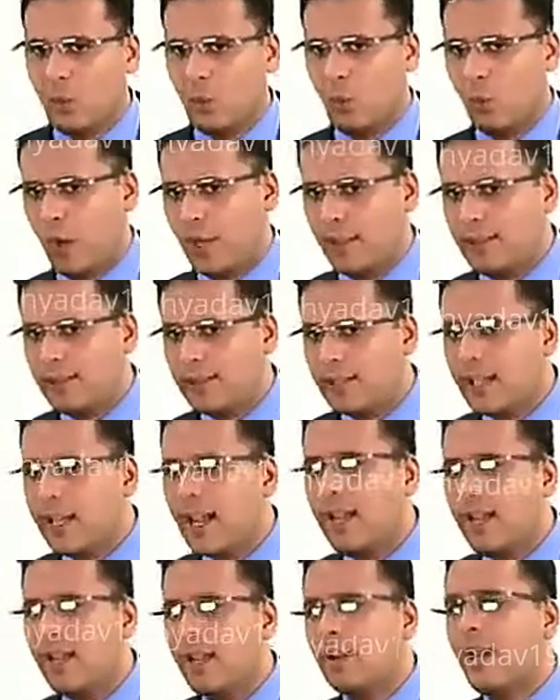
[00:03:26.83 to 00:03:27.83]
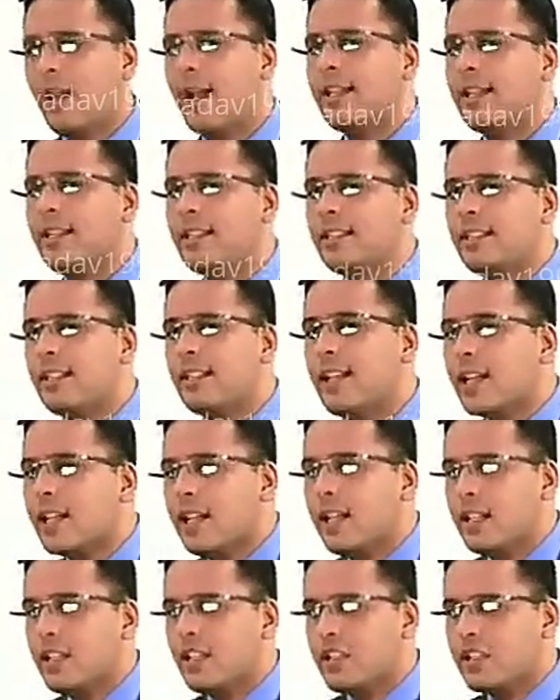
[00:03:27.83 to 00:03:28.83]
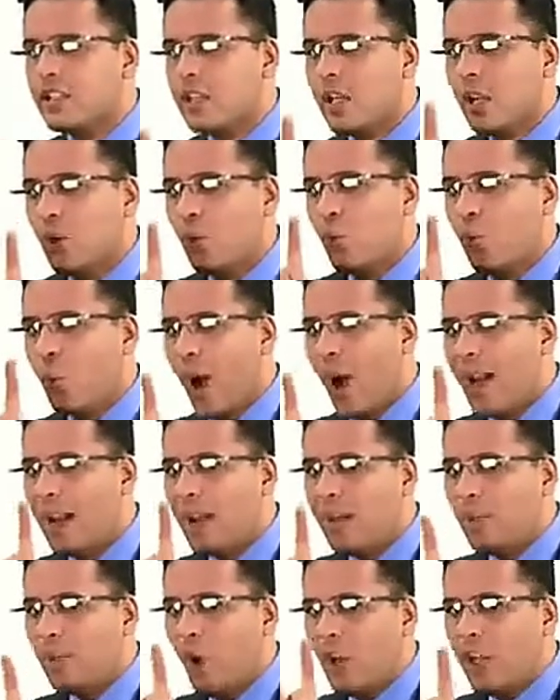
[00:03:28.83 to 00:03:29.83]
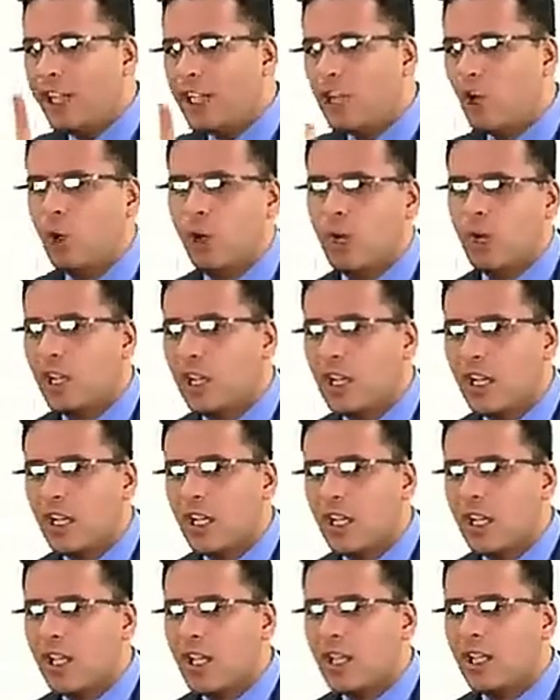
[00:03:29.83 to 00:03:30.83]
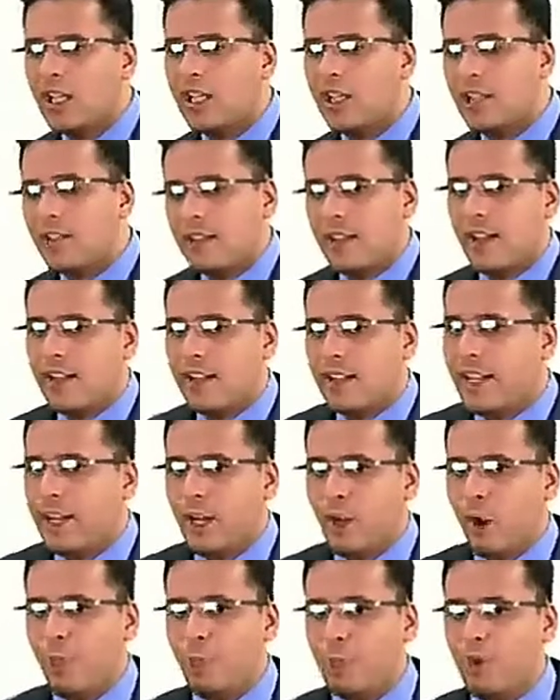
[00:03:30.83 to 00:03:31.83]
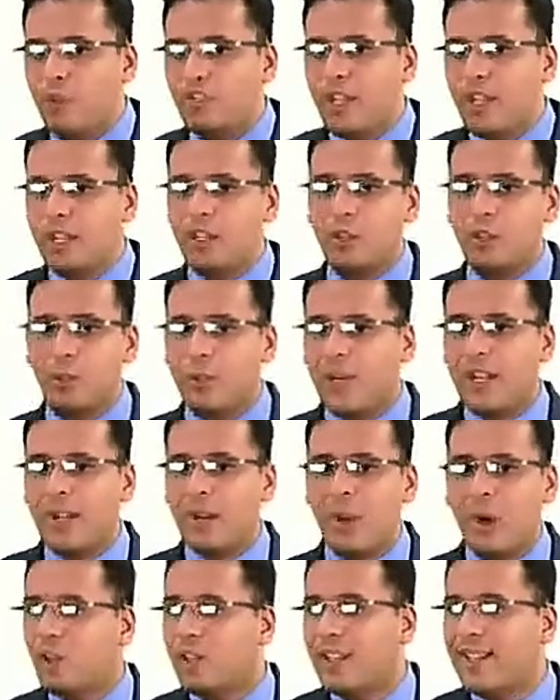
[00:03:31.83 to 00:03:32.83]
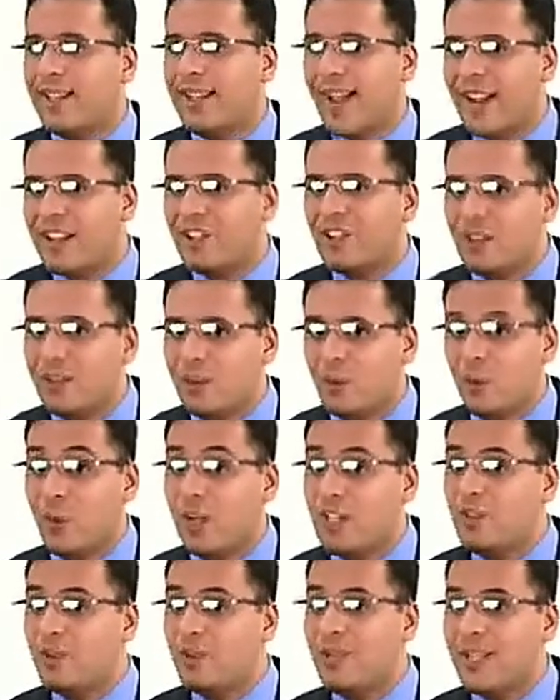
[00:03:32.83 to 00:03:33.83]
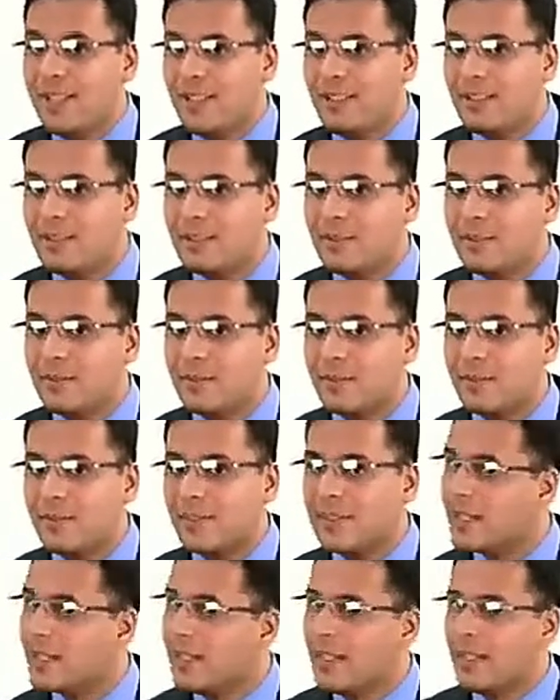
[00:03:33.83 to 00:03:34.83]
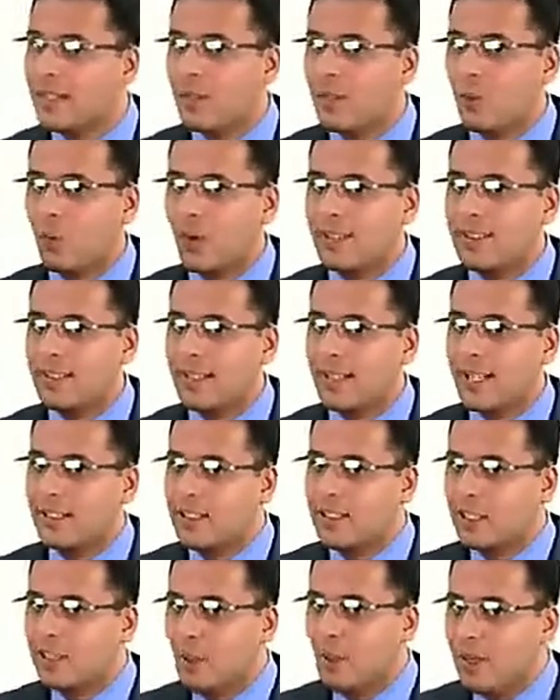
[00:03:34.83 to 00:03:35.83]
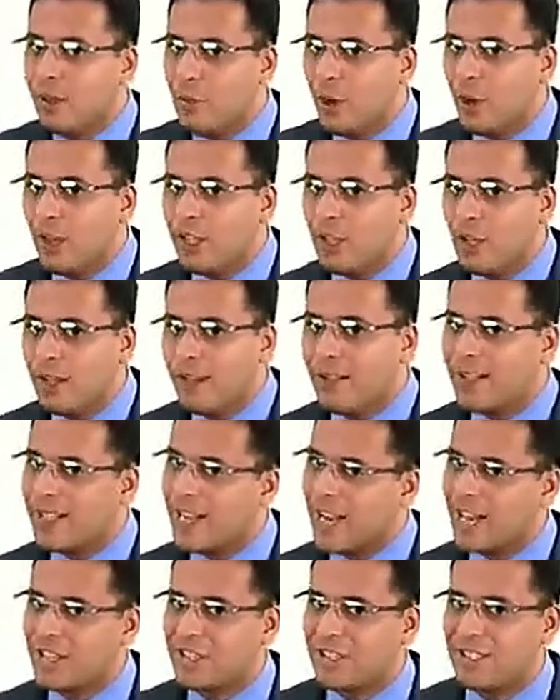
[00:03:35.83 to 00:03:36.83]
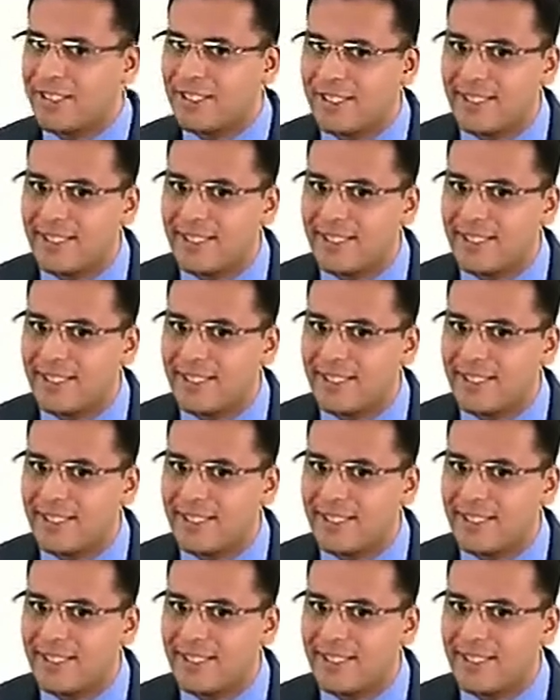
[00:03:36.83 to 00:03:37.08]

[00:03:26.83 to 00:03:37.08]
Once again, I can see that just one molecule is decomposing to bring about the reaction, which means, once again, it's a unimolecular reaction.